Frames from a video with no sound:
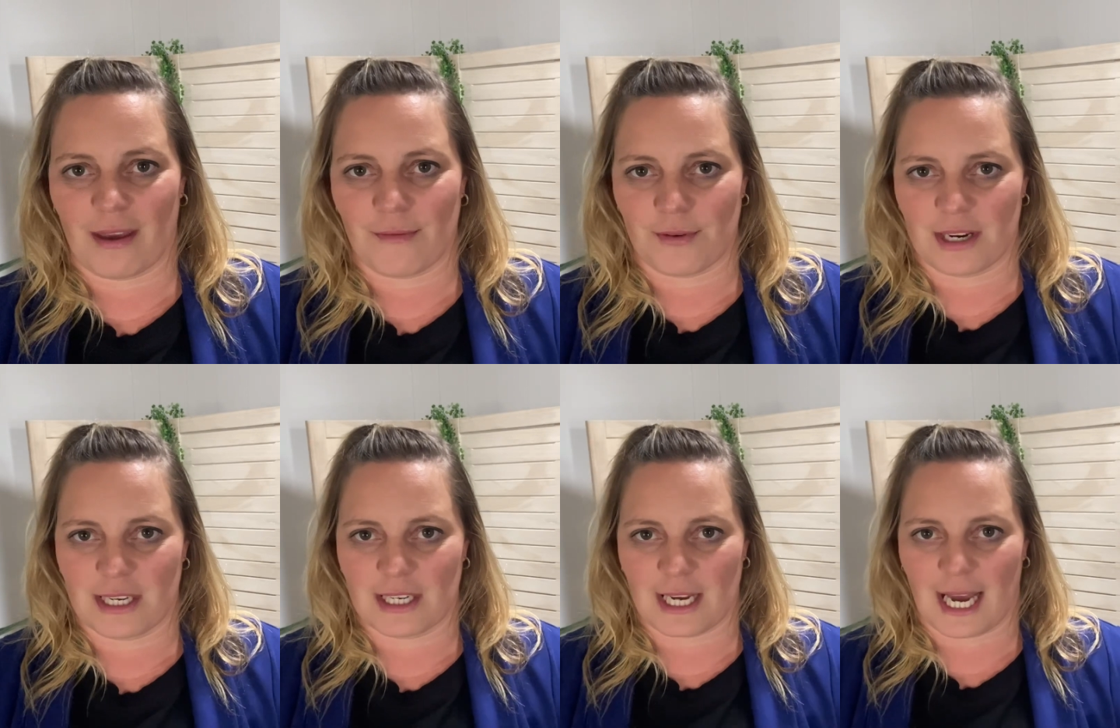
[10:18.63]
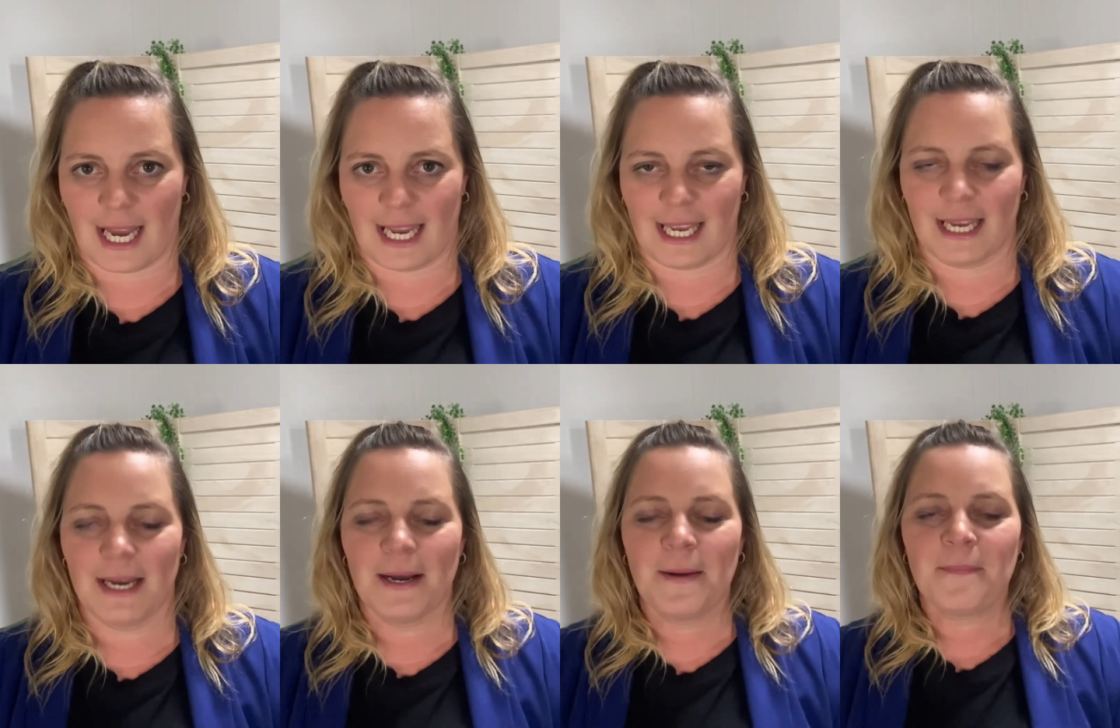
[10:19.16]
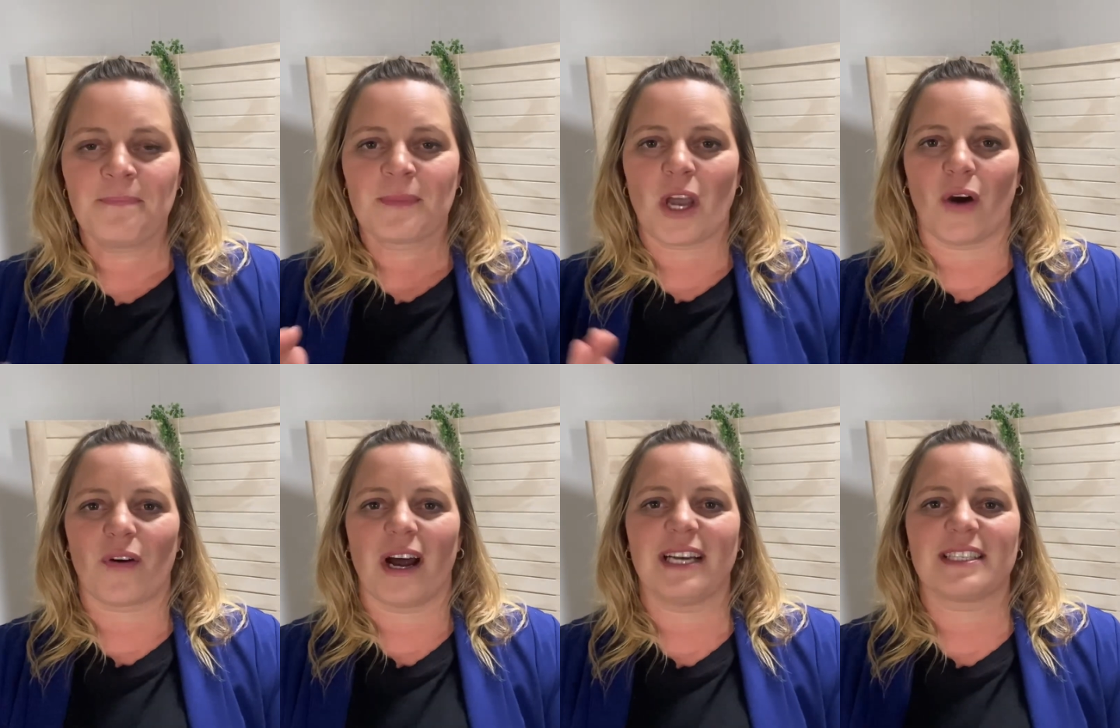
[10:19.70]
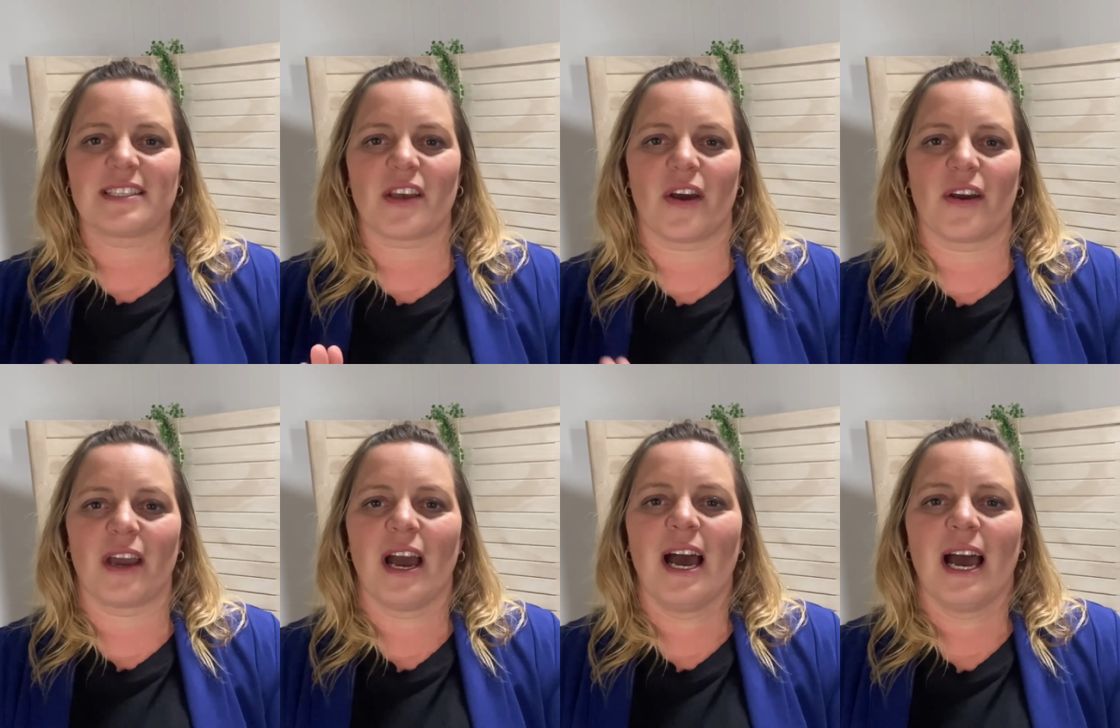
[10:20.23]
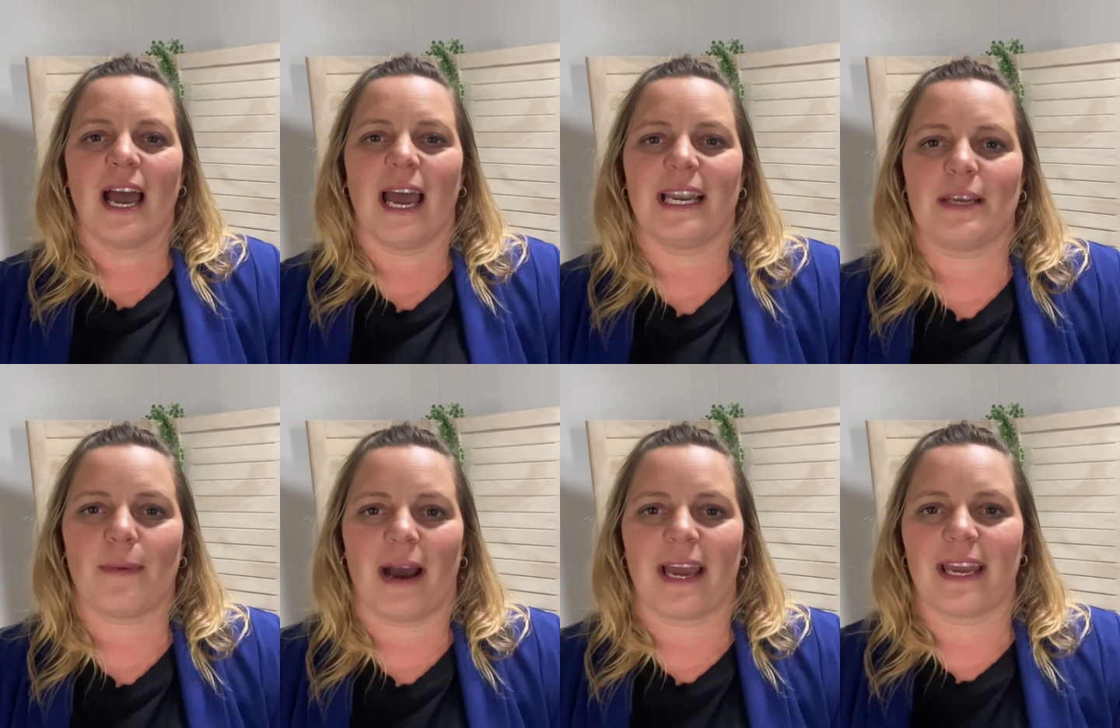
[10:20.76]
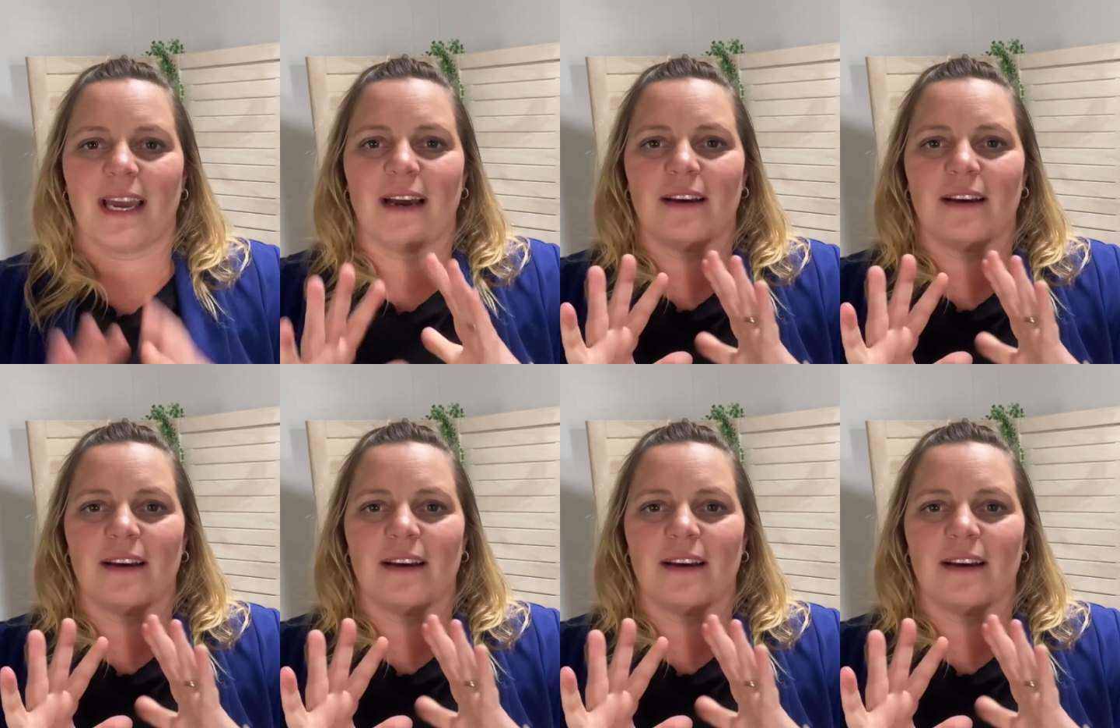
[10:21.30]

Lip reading: every day. All right, so anyway,